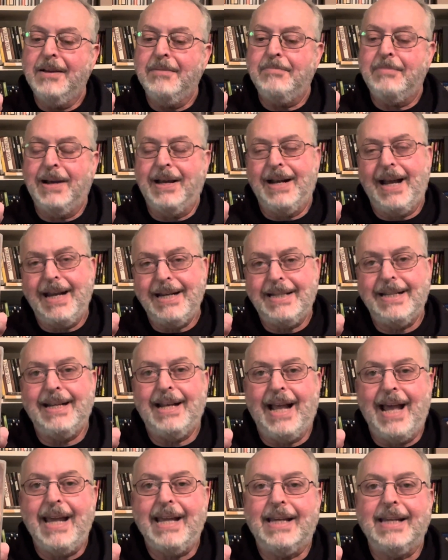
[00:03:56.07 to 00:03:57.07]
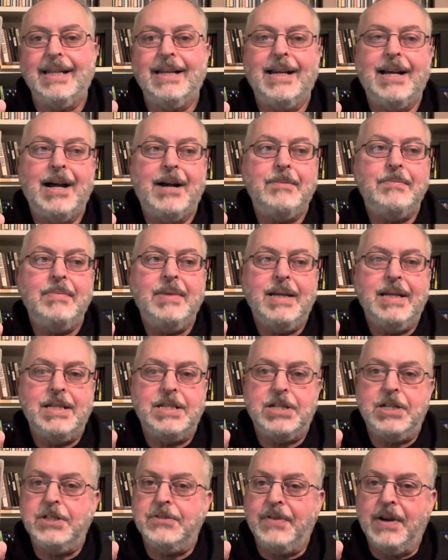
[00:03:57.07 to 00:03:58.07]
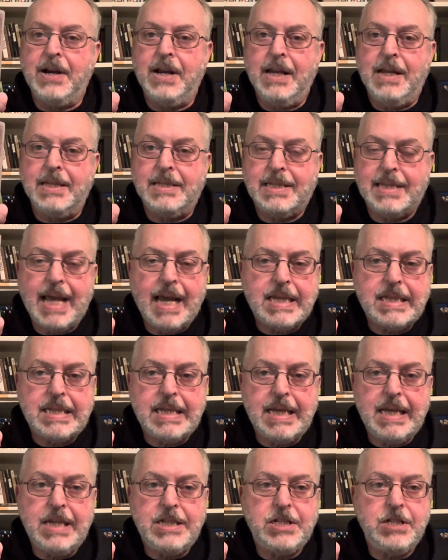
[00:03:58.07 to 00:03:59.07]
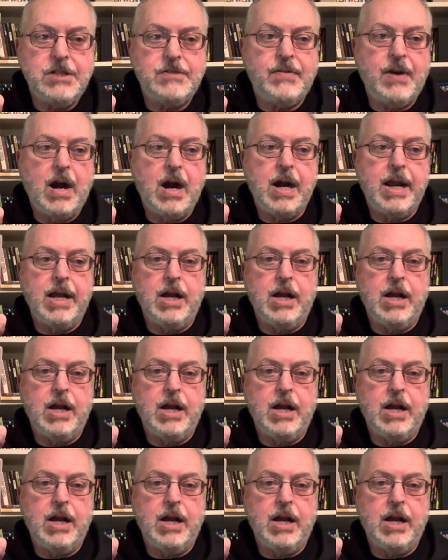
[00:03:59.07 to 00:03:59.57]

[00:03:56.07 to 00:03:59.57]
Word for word: But I did like it. Um, she's very sexy. She's very